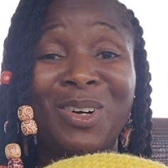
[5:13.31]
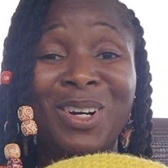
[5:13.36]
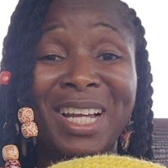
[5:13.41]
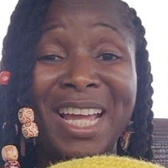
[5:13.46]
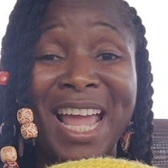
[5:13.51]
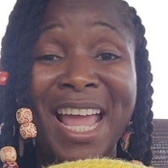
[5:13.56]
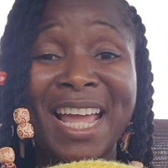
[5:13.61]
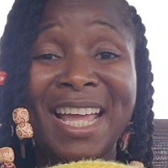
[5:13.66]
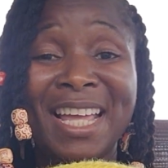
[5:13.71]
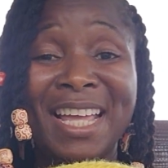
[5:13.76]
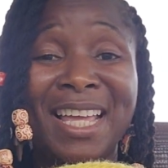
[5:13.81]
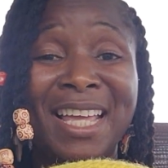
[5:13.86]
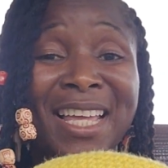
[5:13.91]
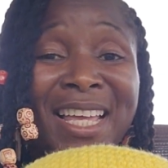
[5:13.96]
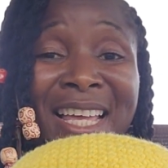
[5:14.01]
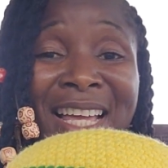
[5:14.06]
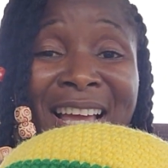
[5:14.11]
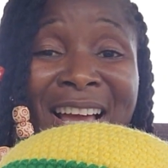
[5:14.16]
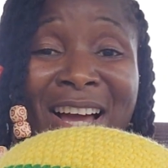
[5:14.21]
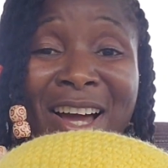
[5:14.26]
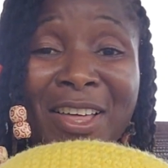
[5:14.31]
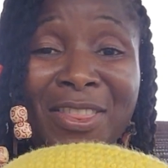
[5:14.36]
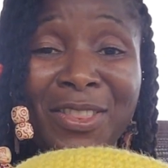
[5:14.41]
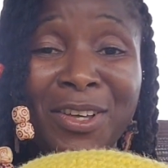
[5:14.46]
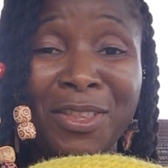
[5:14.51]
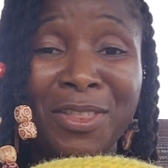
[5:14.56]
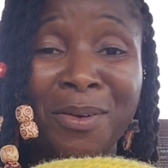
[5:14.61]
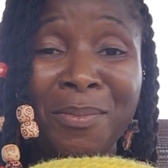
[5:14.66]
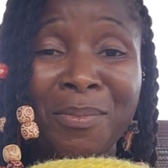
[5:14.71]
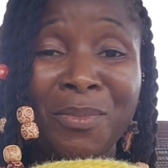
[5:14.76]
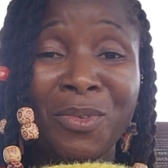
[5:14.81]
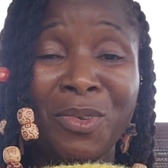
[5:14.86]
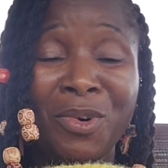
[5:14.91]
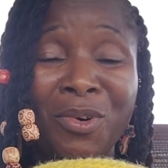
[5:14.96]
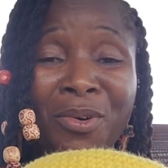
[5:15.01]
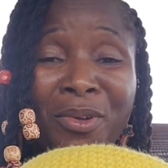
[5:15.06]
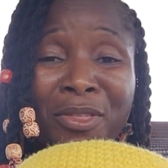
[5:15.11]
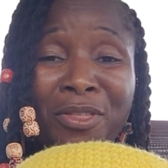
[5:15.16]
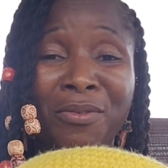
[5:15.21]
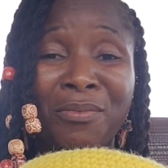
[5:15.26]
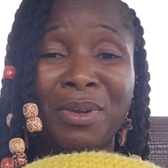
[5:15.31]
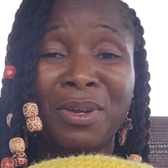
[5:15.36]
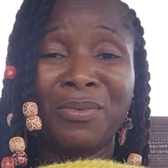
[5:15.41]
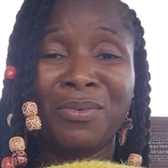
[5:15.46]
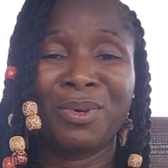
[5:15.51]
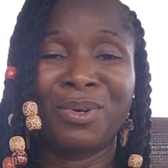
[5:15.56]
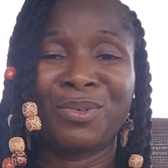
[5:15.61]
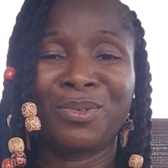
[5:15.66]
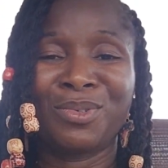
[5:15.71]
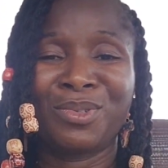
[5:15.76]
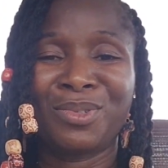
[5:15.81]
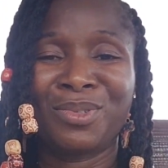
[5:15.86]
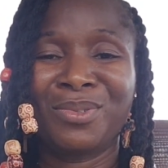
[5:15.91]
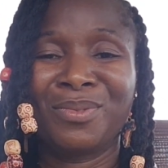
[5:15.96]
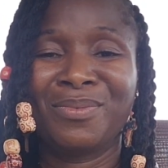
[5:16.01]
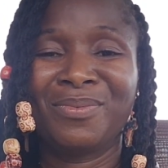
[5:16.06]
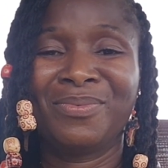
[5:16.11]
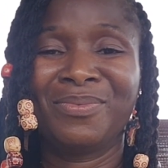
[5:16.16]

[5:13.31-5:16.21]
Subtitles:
Okay, another more 3 rows.